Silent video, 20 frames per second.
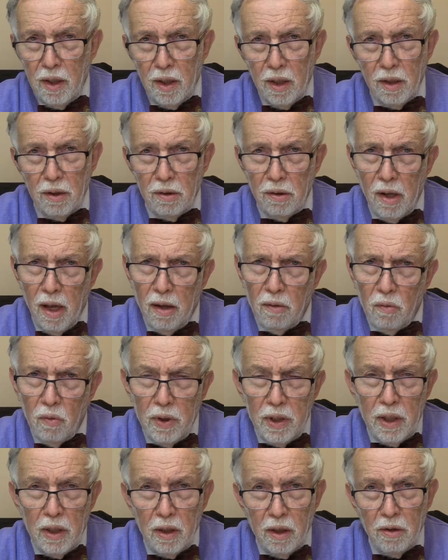in that
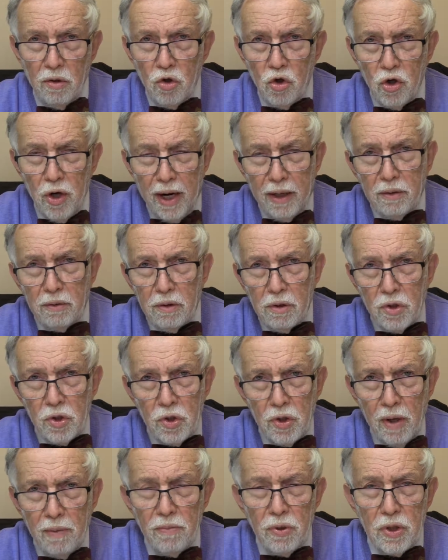we can inject
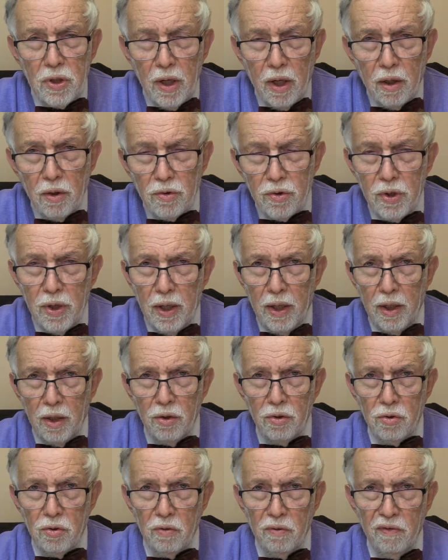stem cells
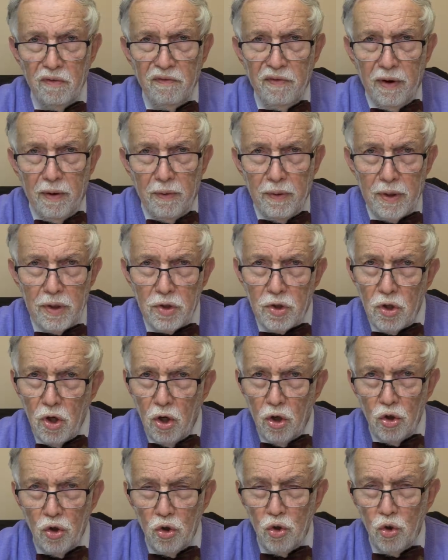into various
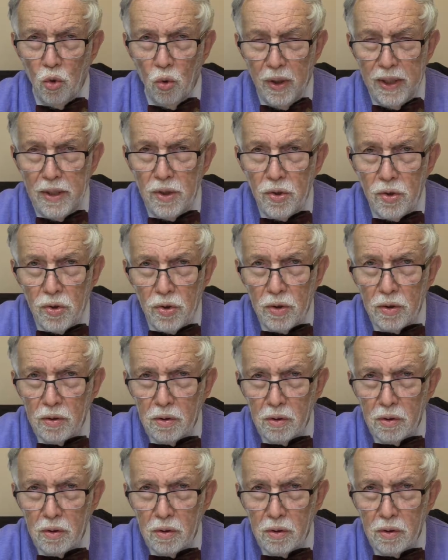joints,